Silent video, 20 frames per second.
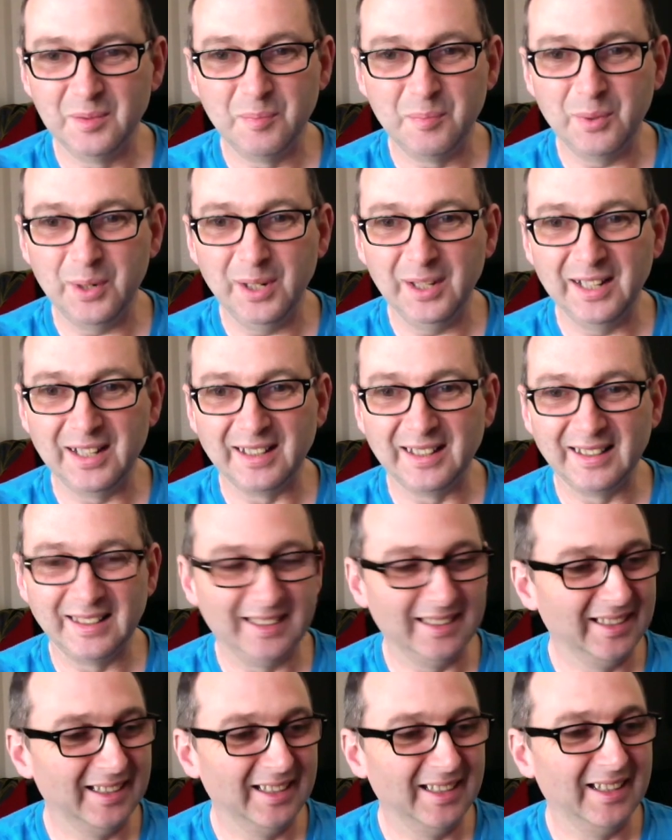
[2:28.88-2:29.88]
Brilliant.
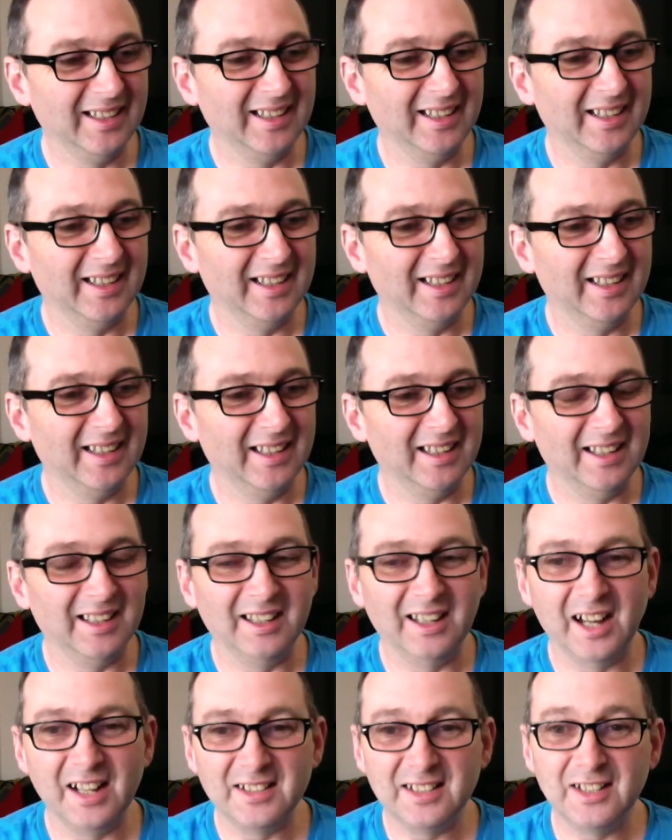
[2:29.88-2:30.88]

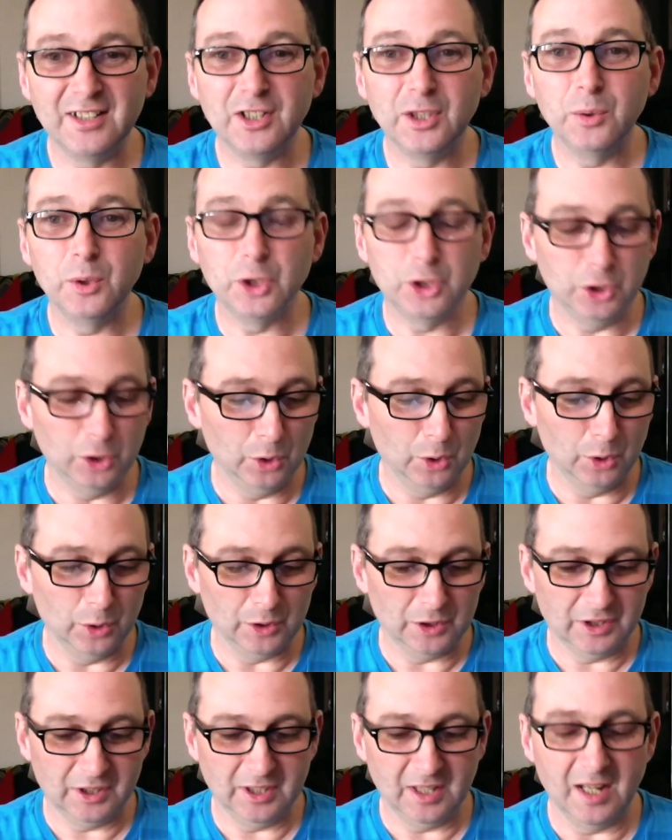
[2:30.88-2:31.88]
I did do a
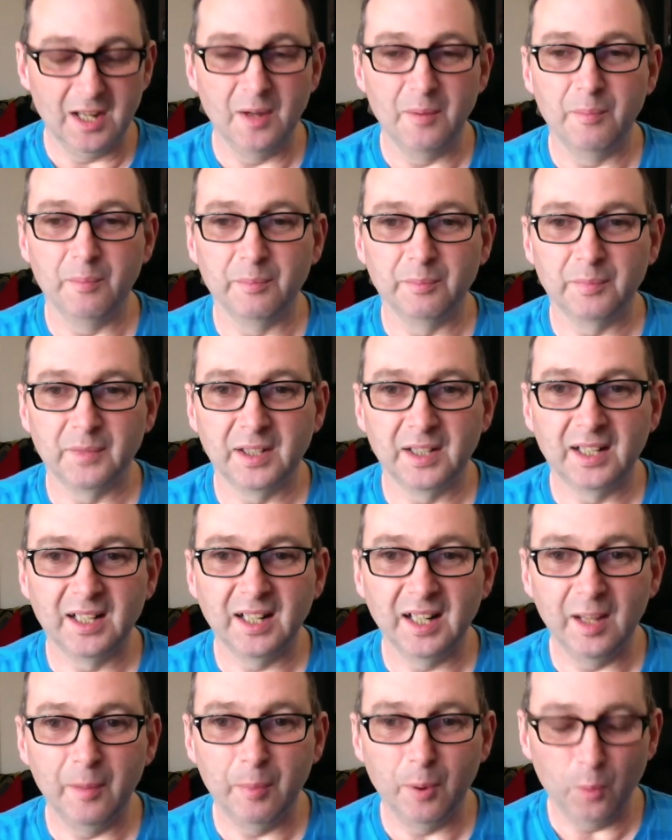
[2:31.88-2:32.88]
short
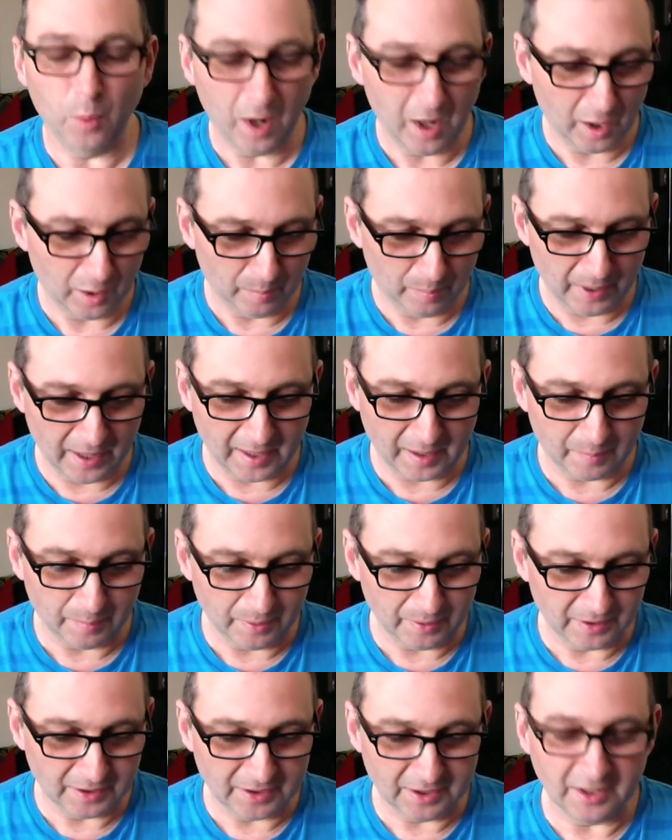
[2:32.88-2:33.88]
clip a while back,
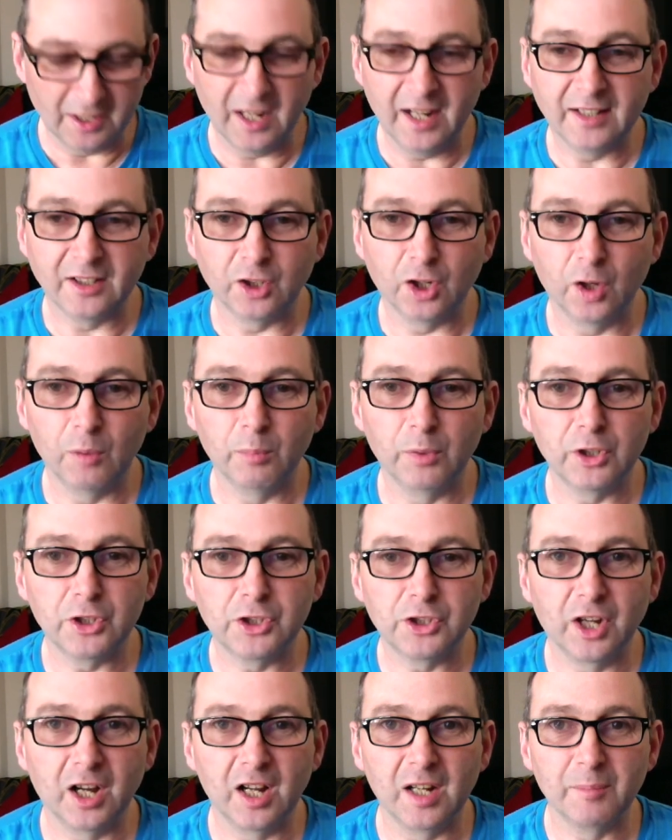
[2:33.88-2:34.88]
but I hadn't got
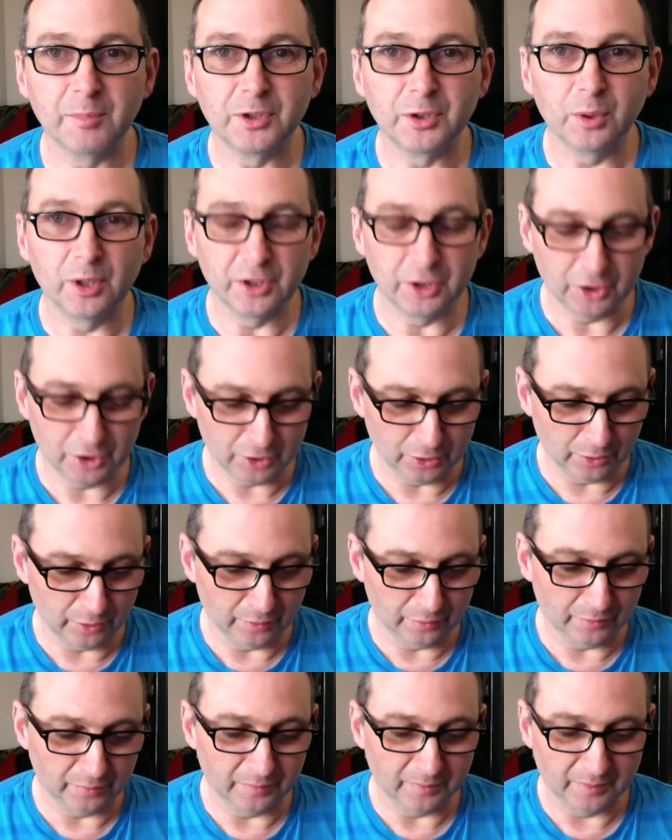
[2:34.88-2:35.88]
much time, so I just sort
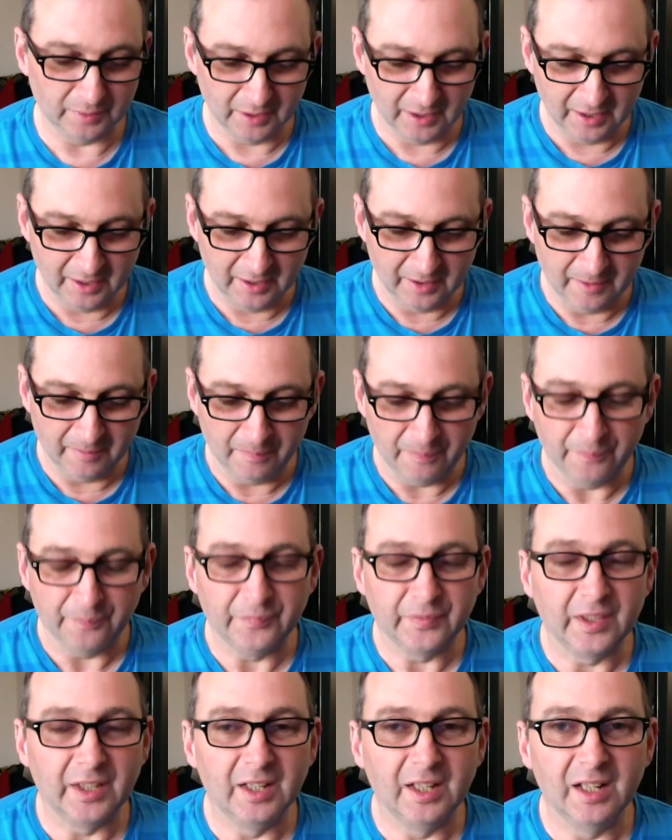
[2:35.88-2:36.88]

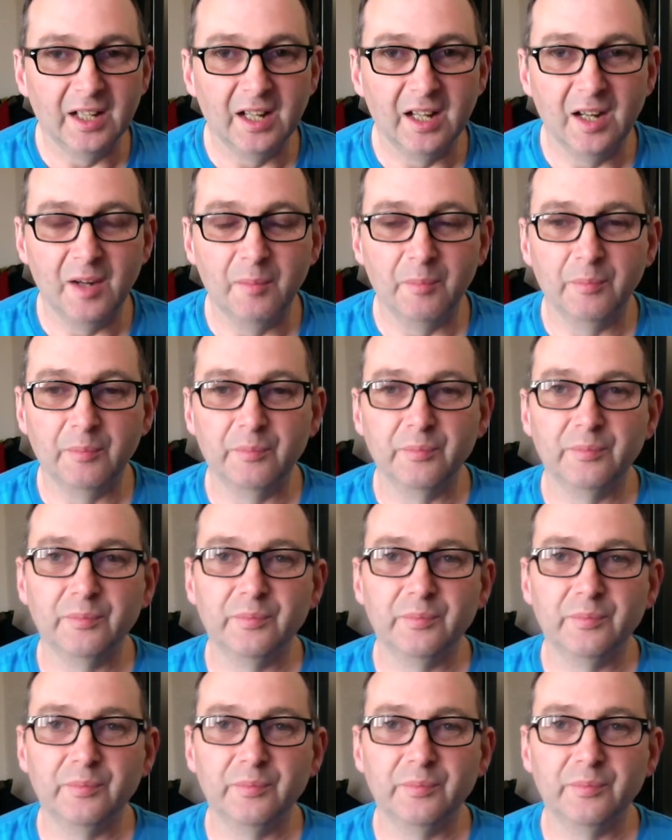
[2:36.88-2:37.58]
of